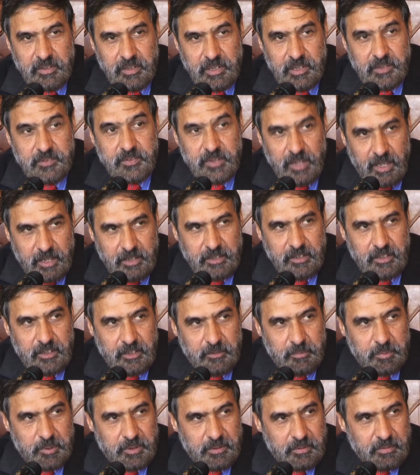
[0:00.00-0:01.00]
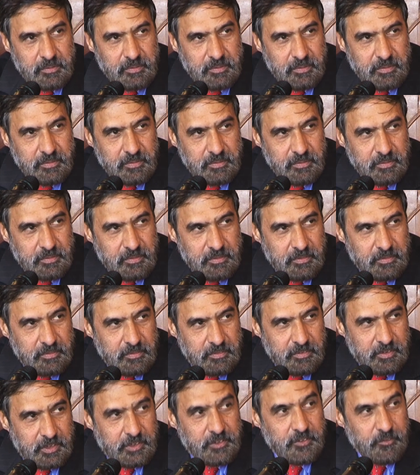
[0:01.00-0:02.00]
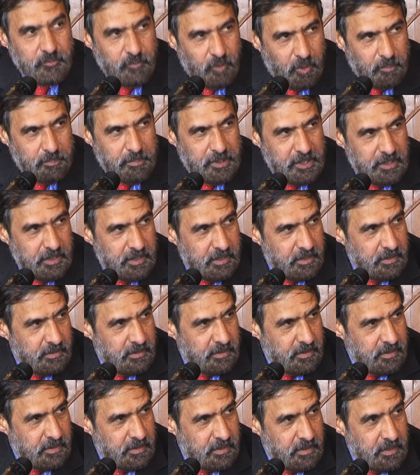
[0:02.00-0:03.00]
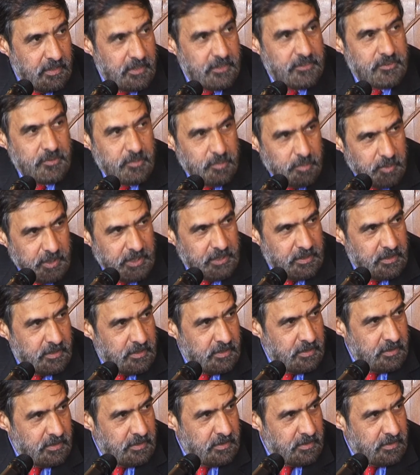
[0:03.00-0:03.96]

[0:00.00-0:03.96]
is uneven, it's wobbly, it's weak,